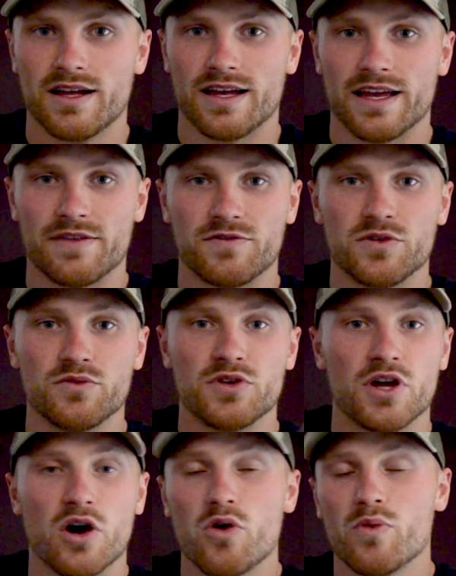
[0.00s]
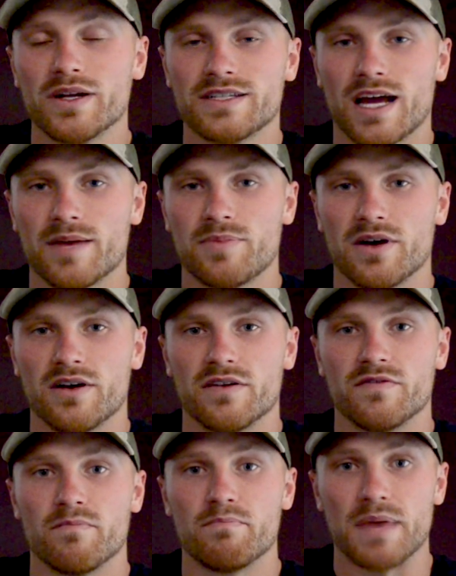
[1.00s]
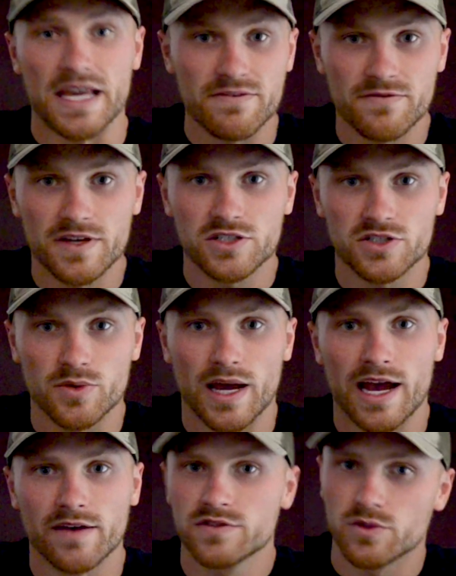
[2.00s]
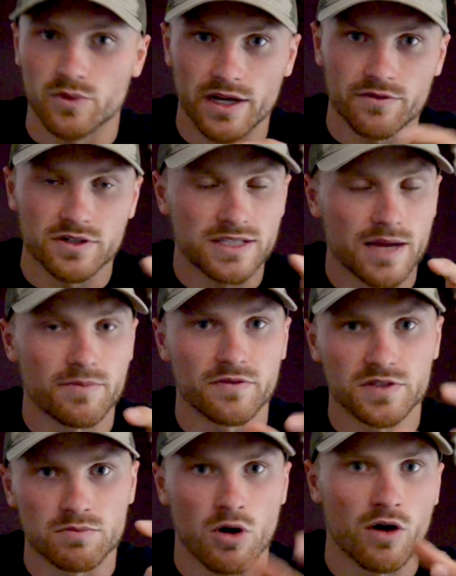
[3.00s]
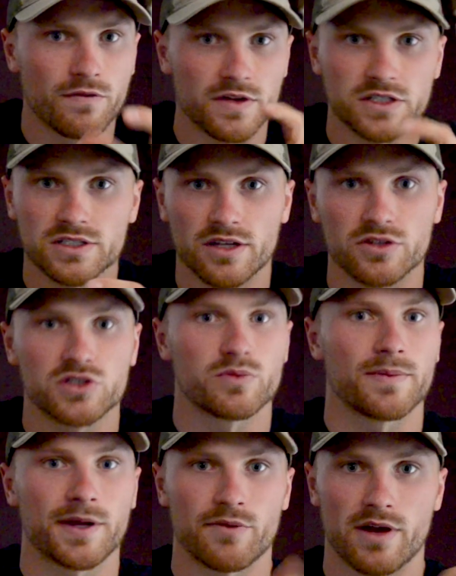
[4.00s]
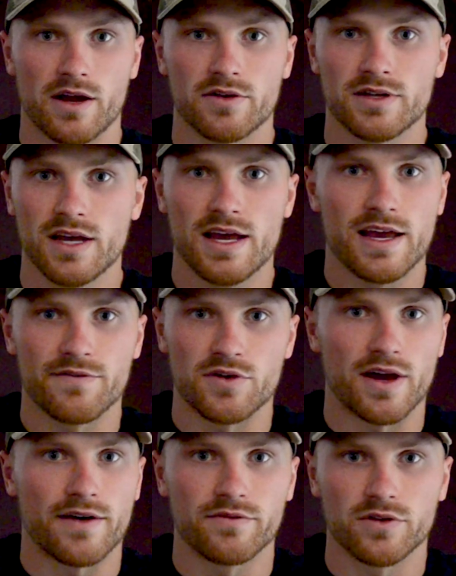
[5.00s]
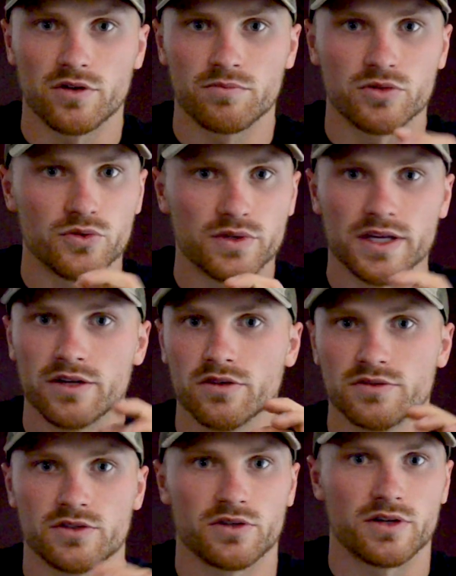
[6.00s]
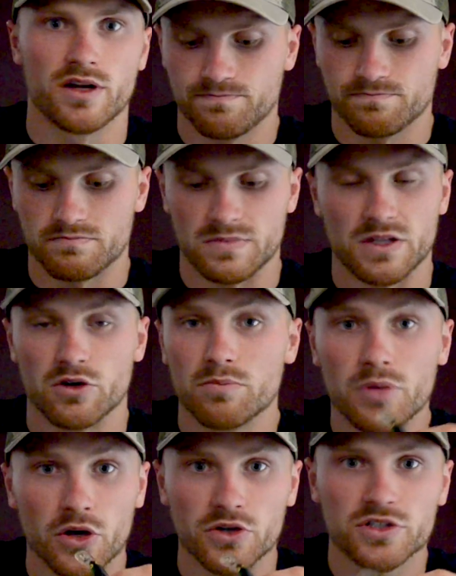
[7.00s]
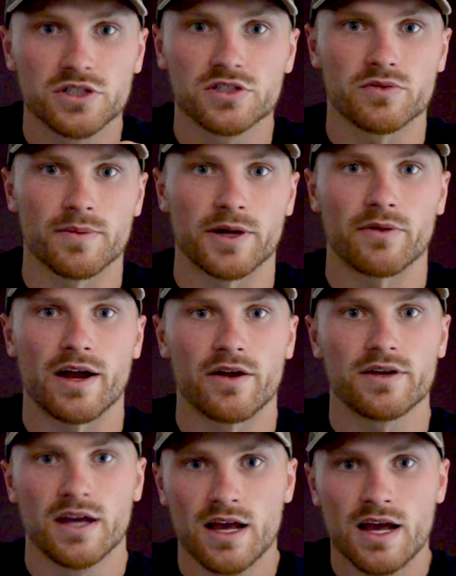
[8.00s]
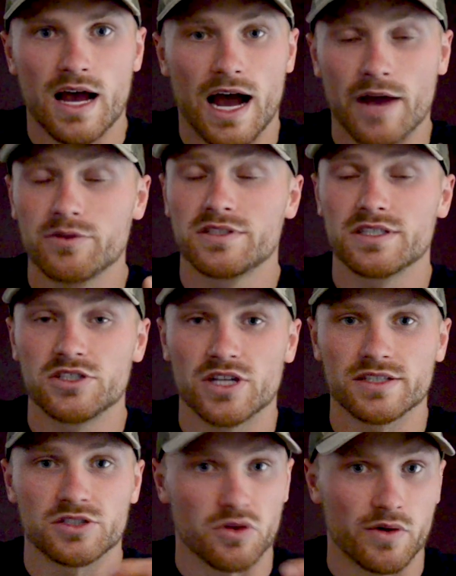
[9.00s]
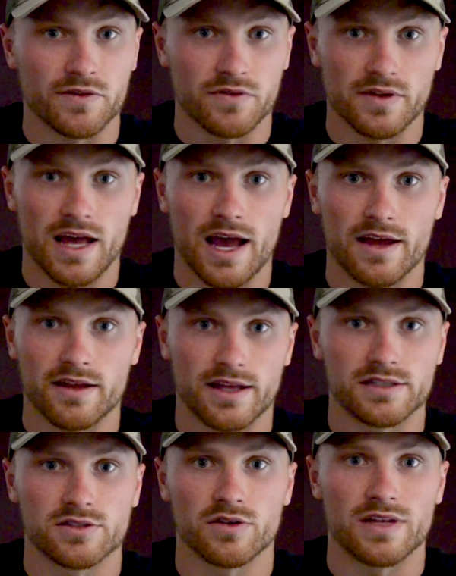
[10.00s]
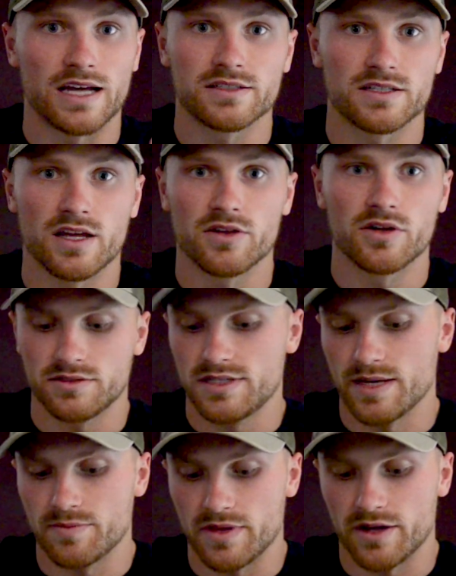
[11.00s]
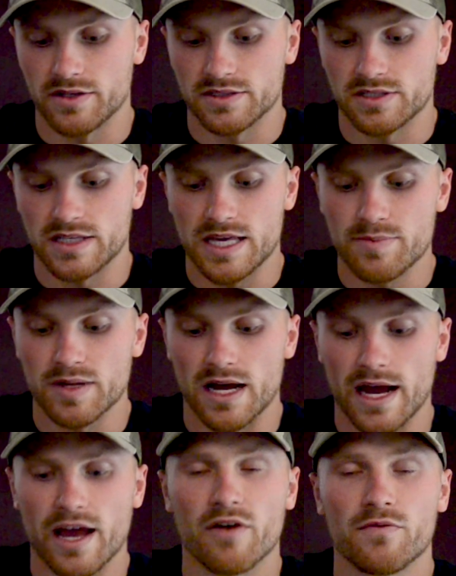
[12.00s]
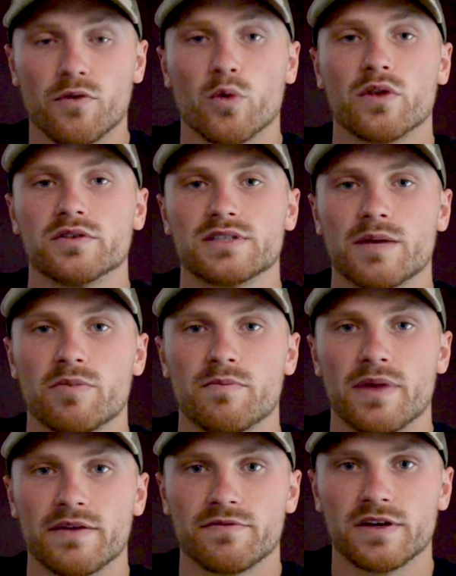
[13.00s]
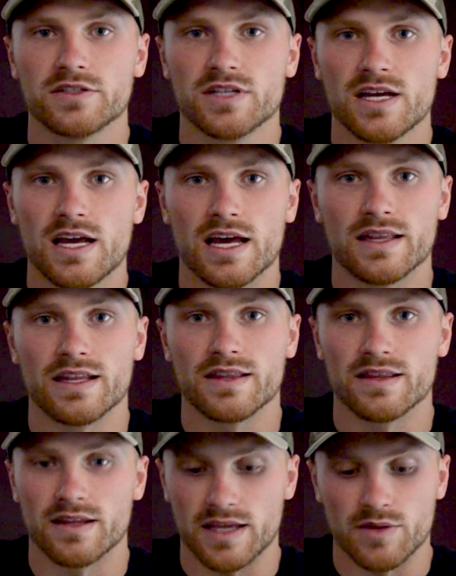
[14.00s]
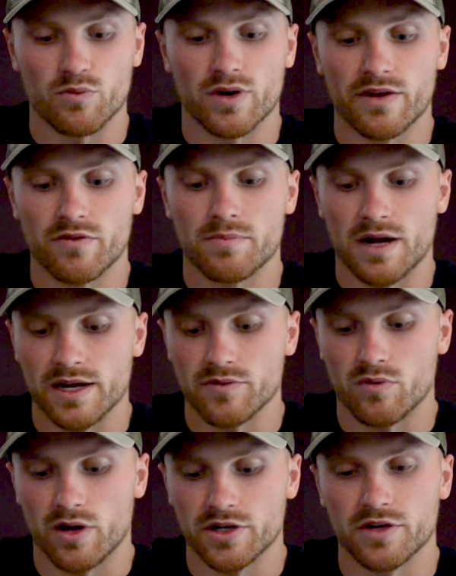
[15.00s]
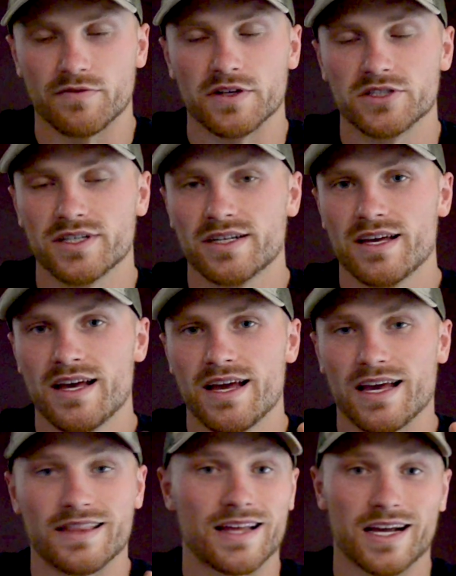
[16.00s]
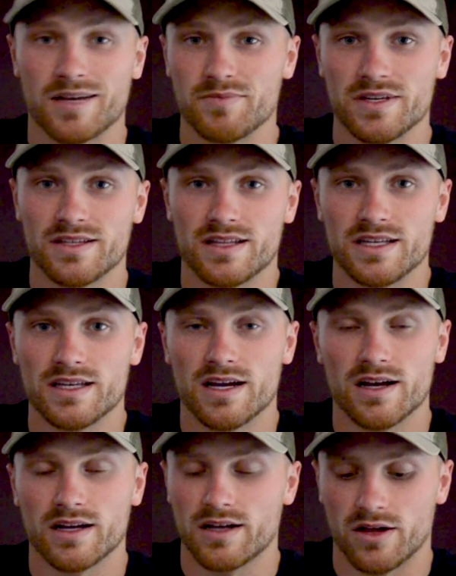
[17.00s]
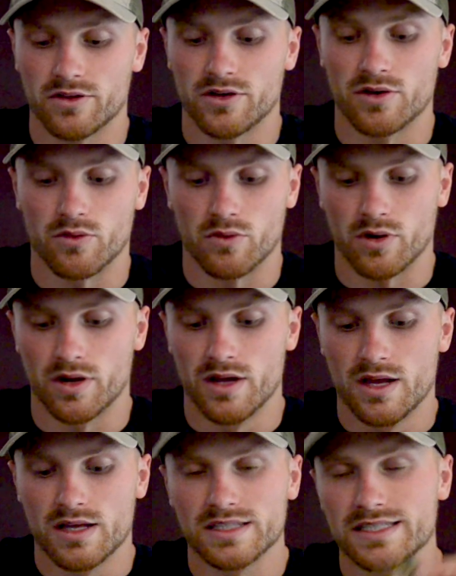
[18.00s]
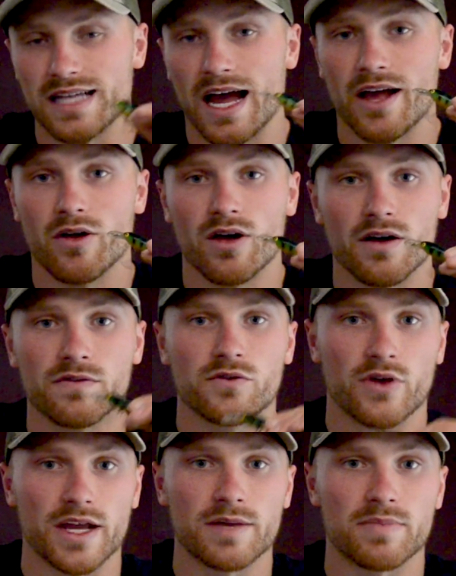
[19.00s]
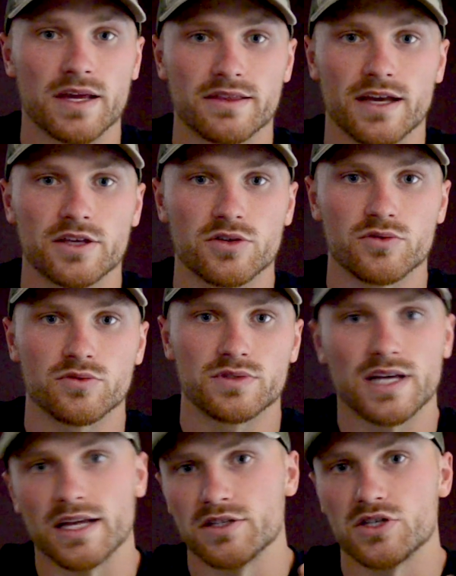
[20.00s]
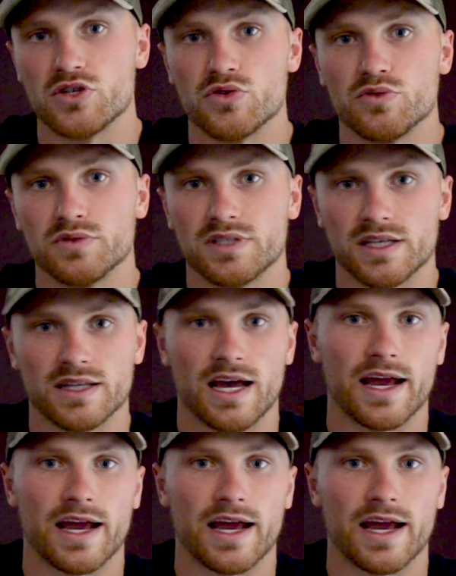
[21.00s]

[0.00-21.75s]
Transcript: If you know what type of bait fish you have, so whatever type of small fish that are swimming around, if you have little bluegills or little perch swimming around, I would suggest going for that. And so that's another tip there, is to keep an eye out for those type of bait fish, and then in whatever body of water you're fishing, and that can be the color or style of crankbait that you tend to use in that